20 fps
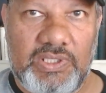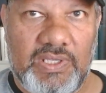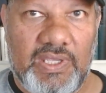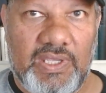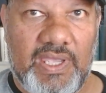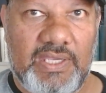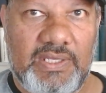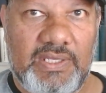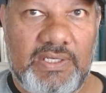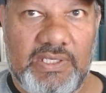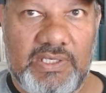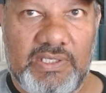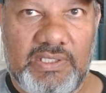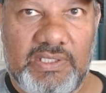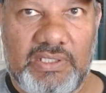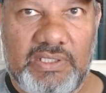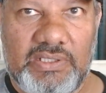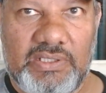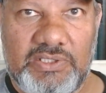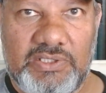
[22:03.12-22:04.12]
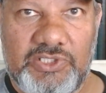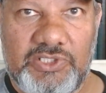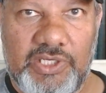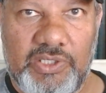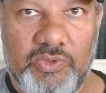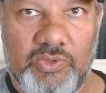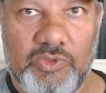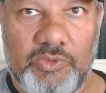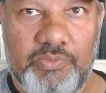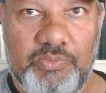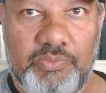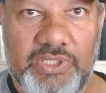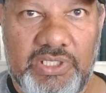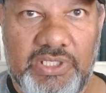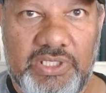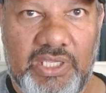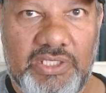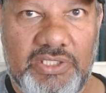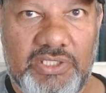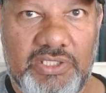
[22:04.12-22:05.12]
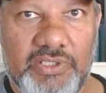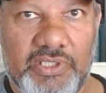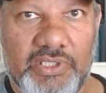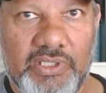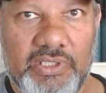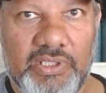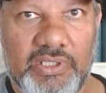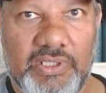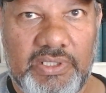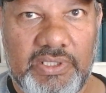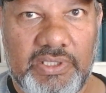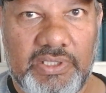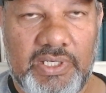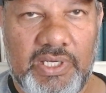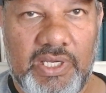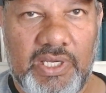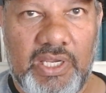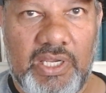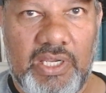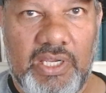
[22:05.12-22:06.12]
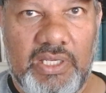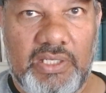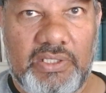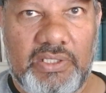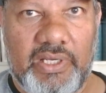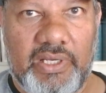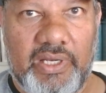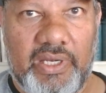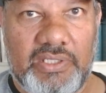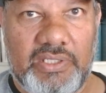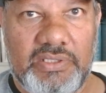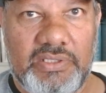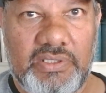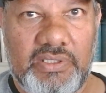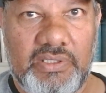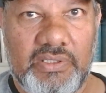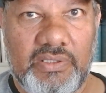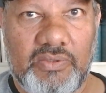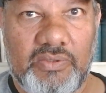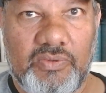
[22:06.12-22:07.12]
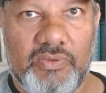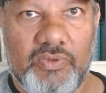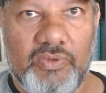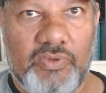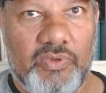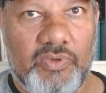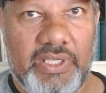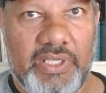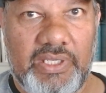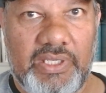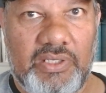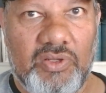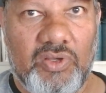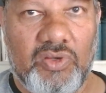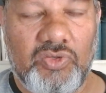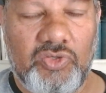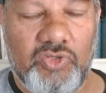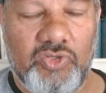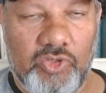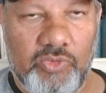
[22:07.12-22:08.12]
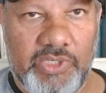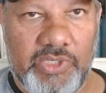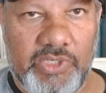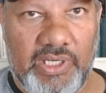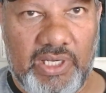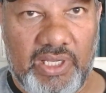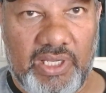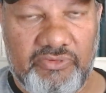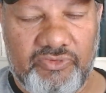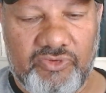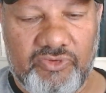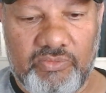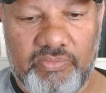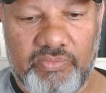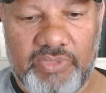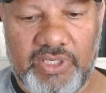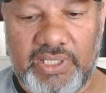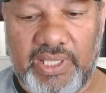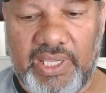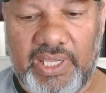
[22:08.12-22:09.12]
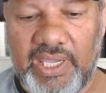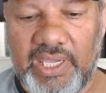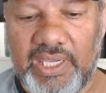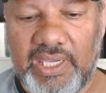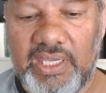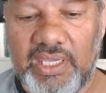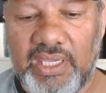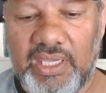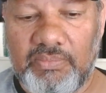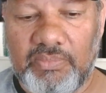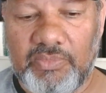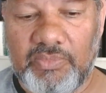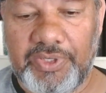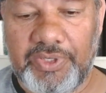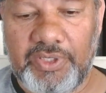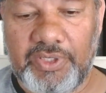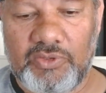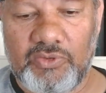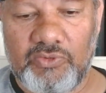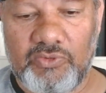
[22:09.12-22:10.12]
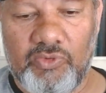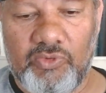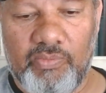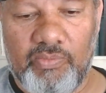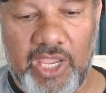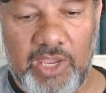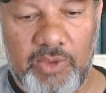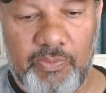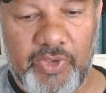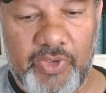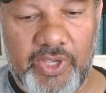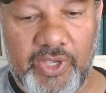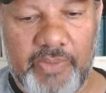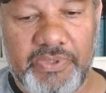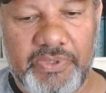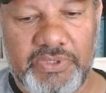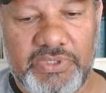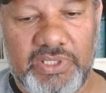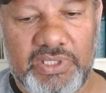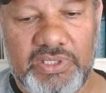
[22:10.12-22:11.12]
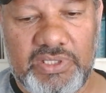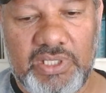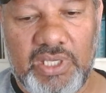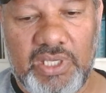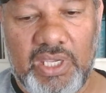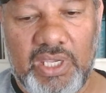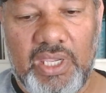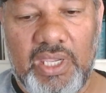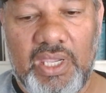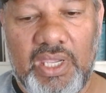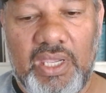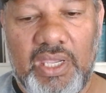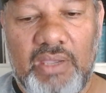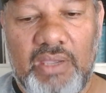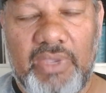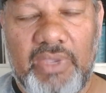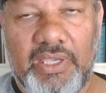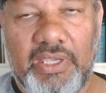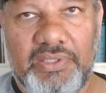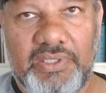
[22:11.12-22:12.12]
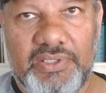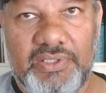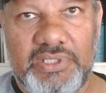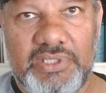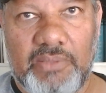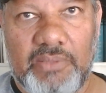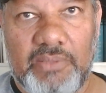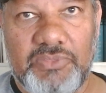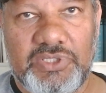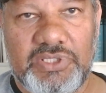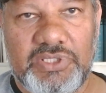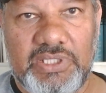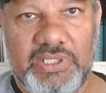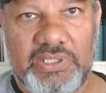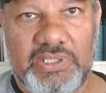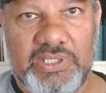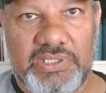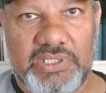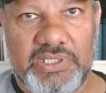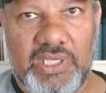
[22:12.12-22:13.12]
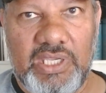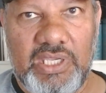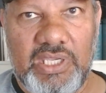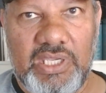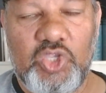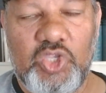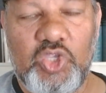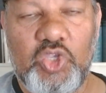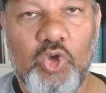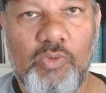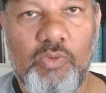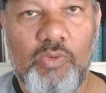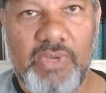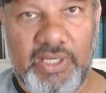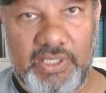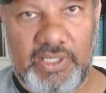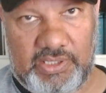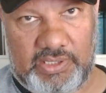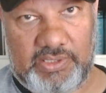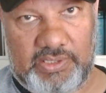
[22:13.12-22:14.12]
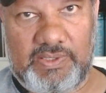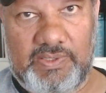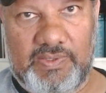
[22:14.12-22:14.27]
idea that the jinn could be an extraterrestrial or a non-human life form, but I am going to, for my purposes, make the assumption that it is a human